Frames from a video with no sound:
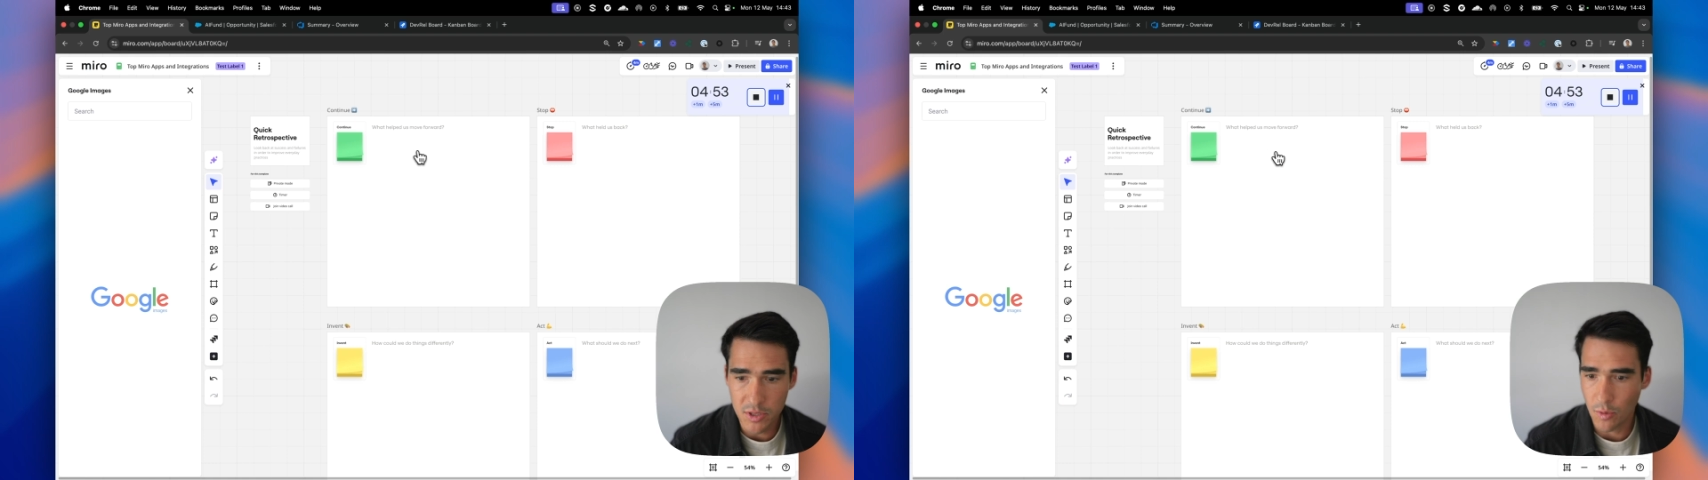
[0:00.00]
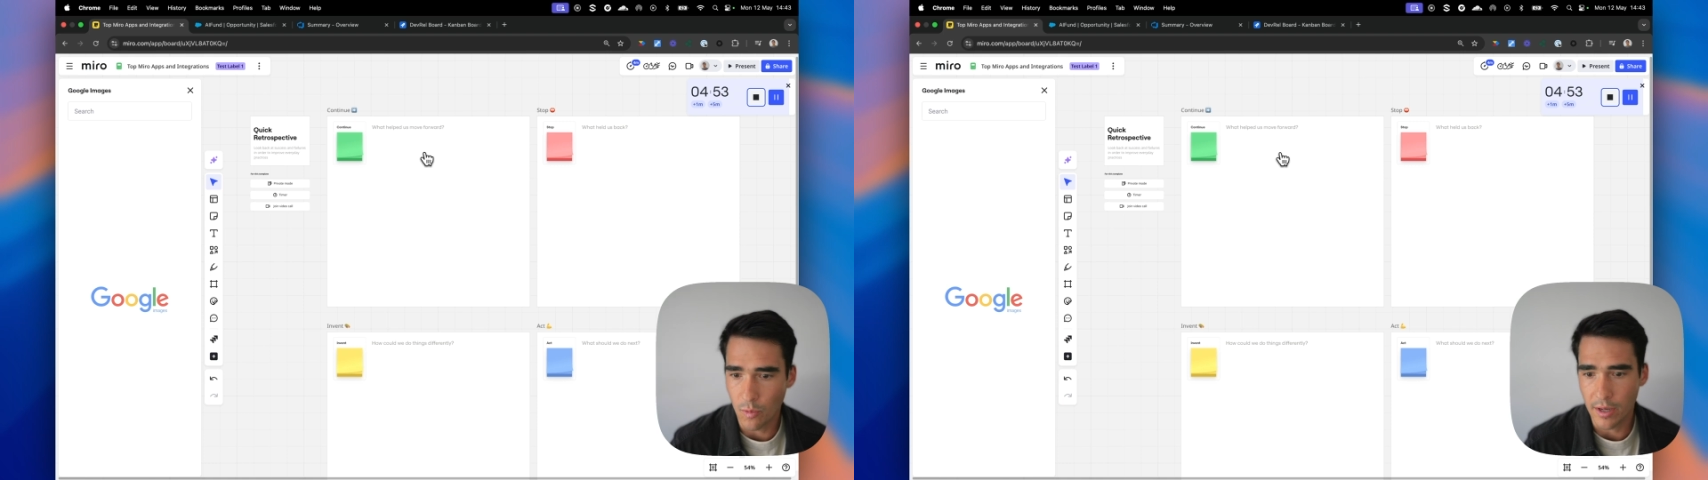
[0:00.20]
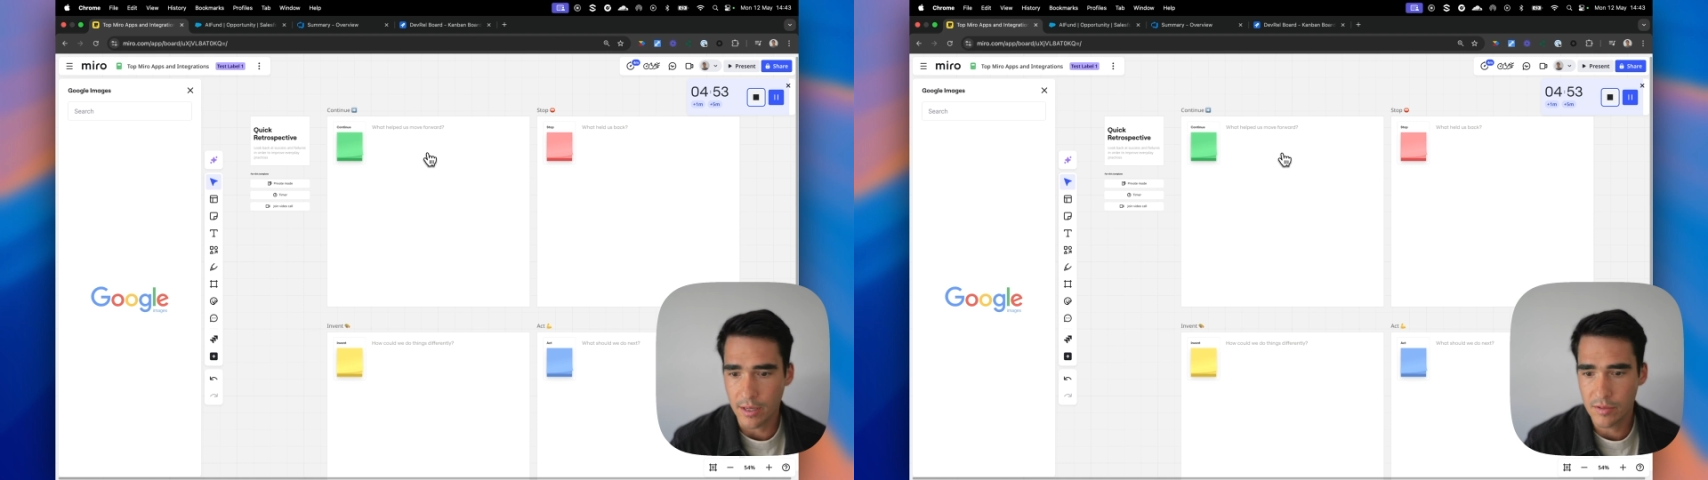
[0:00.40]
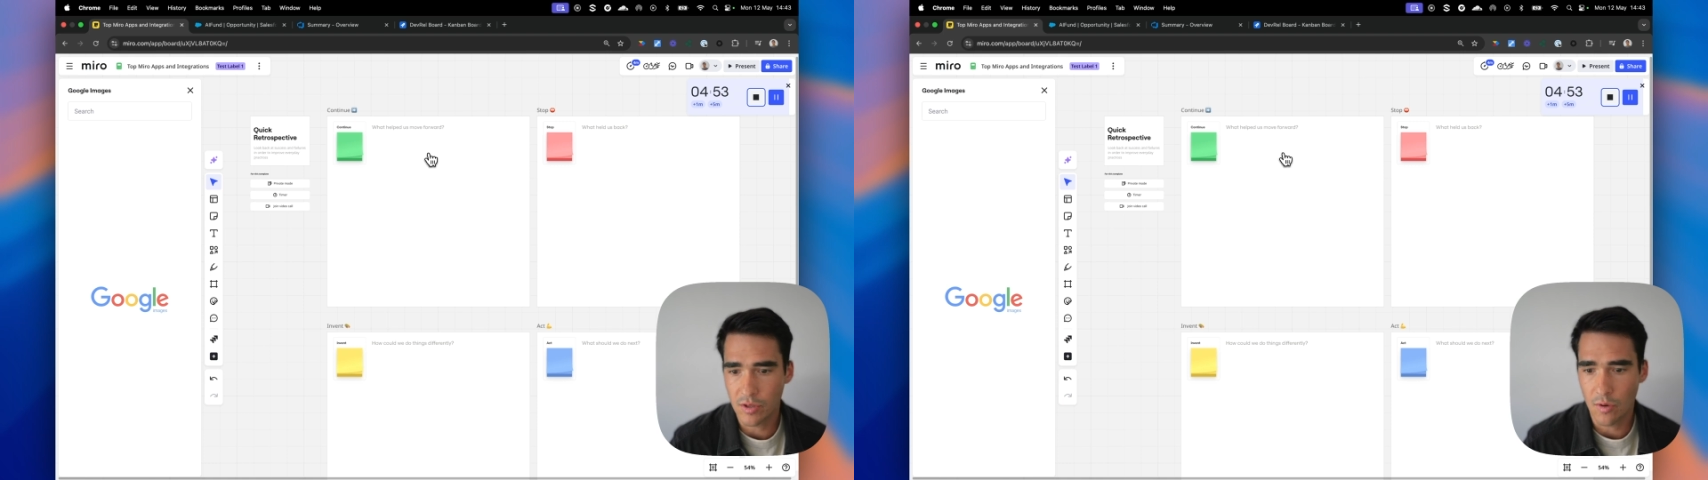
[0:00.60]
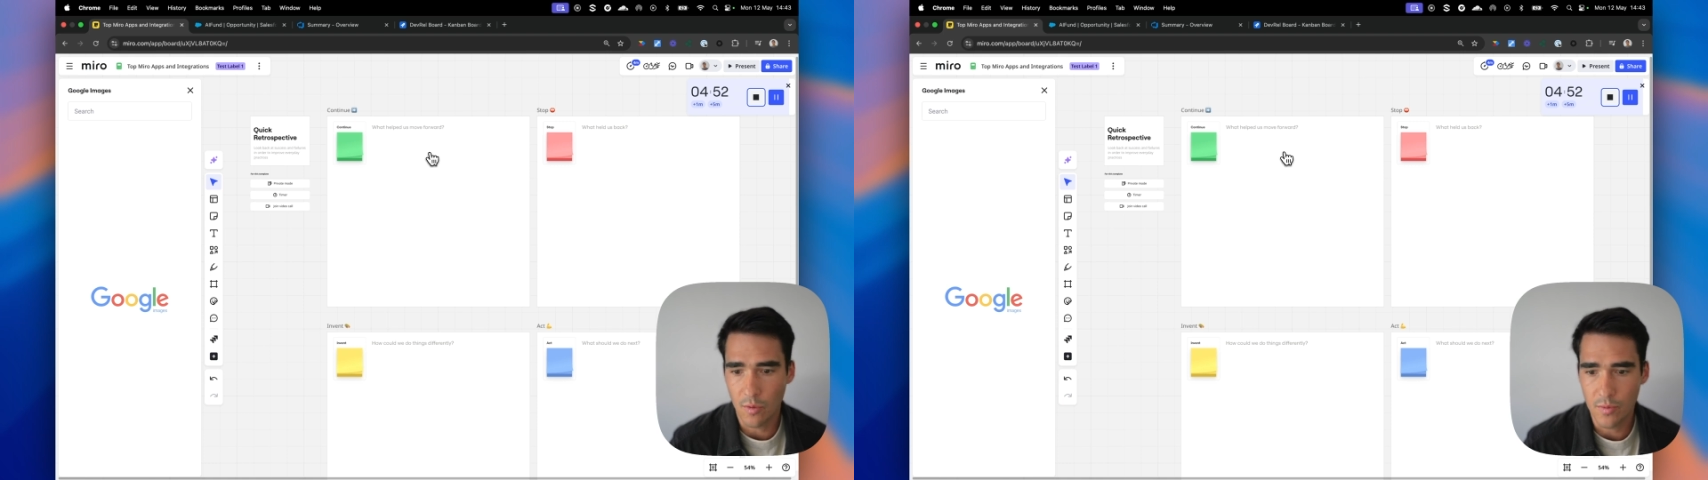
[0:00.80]
doing?
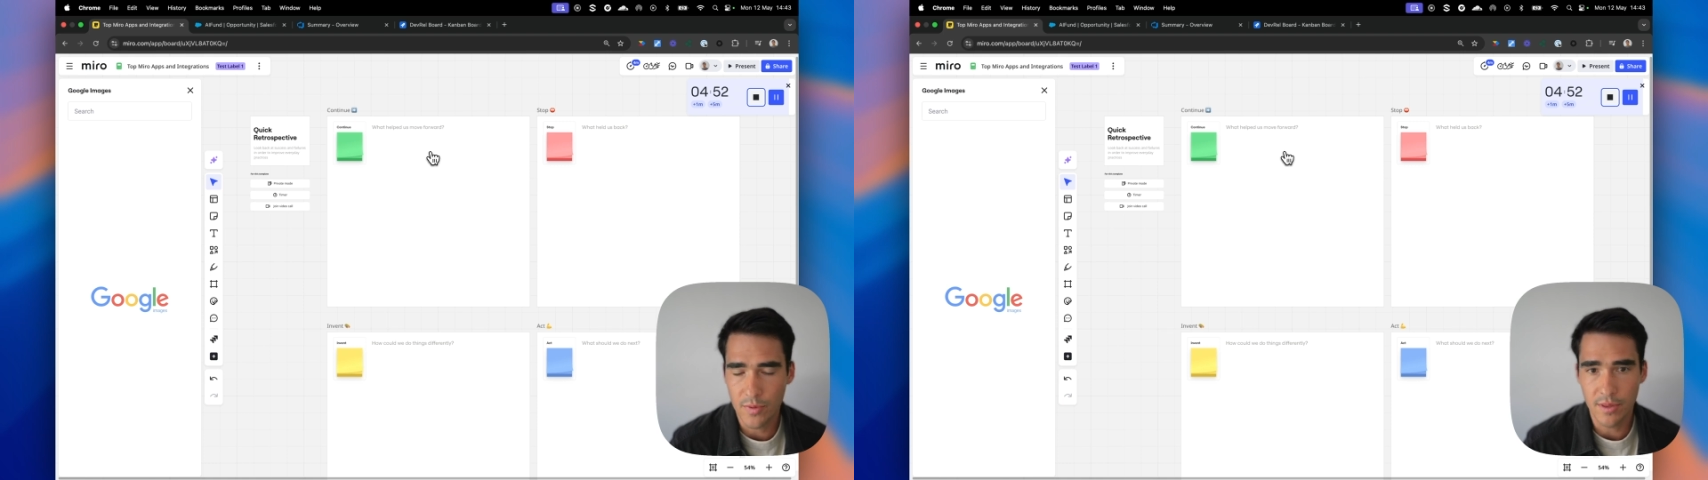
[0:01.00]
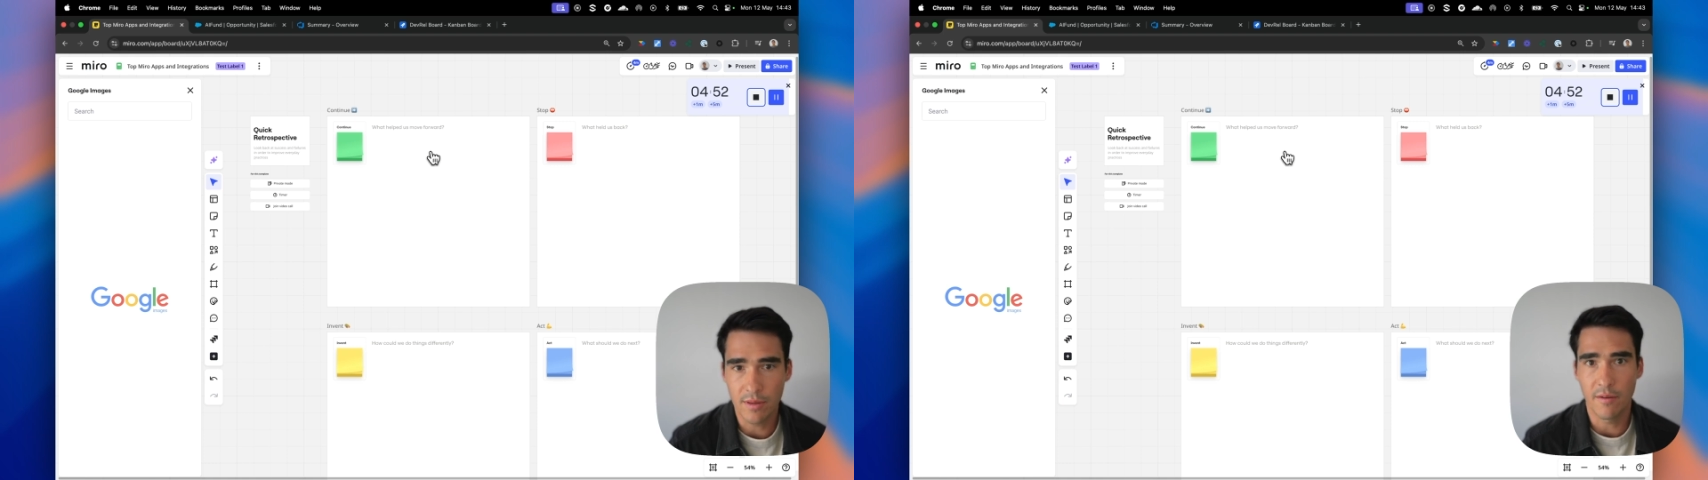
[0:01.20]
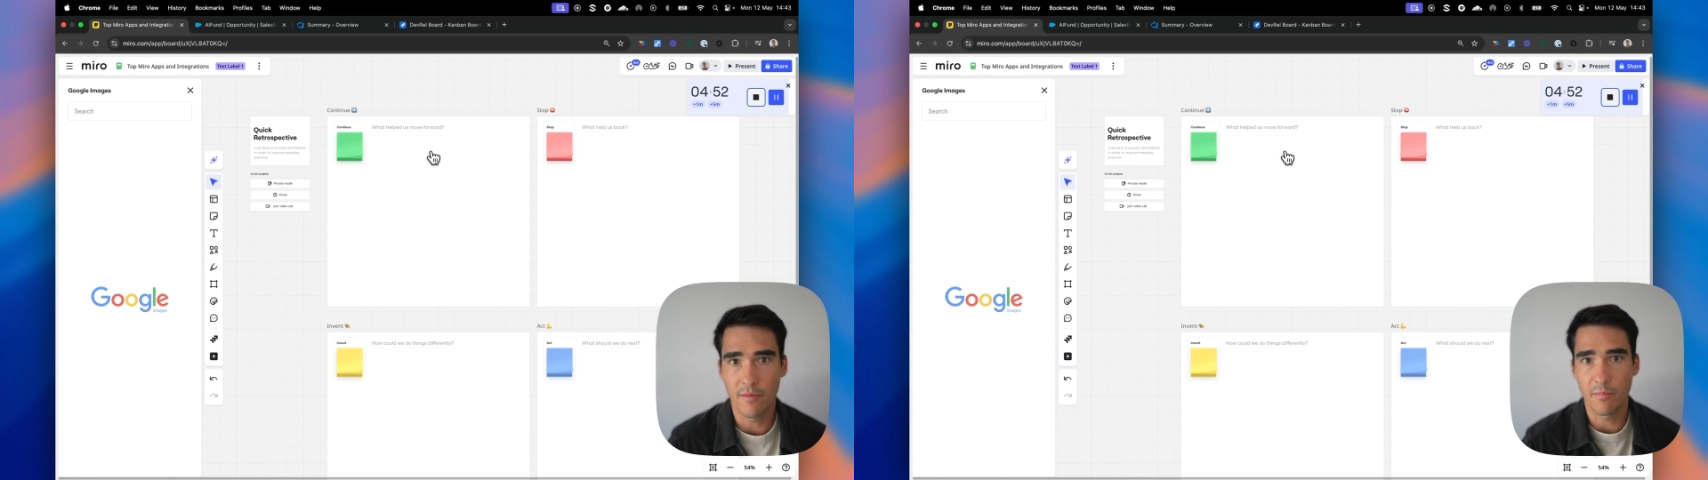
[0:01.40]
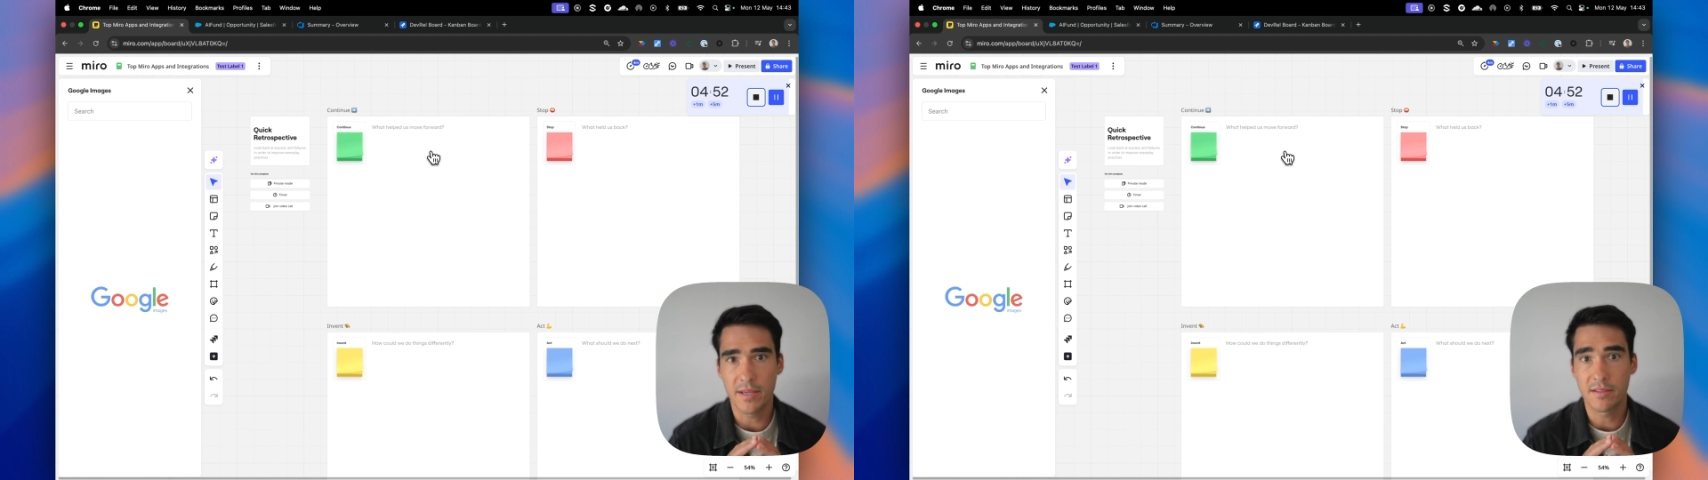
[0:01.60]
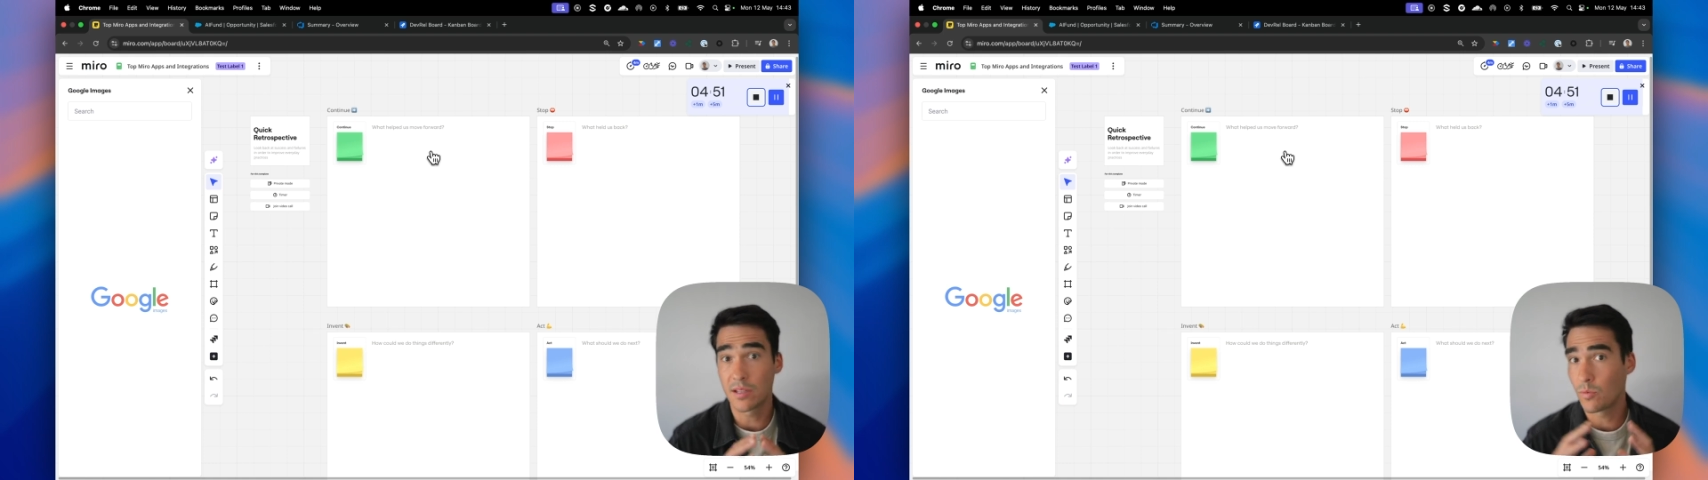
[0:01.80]
So
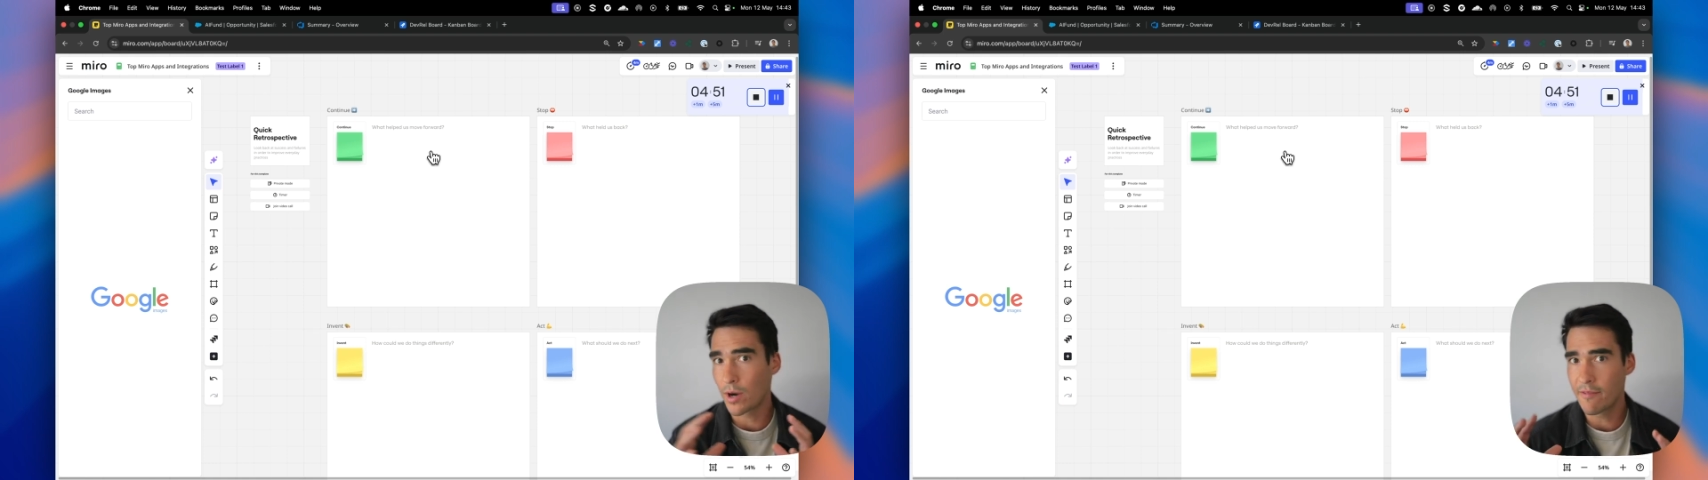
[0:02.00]
basically what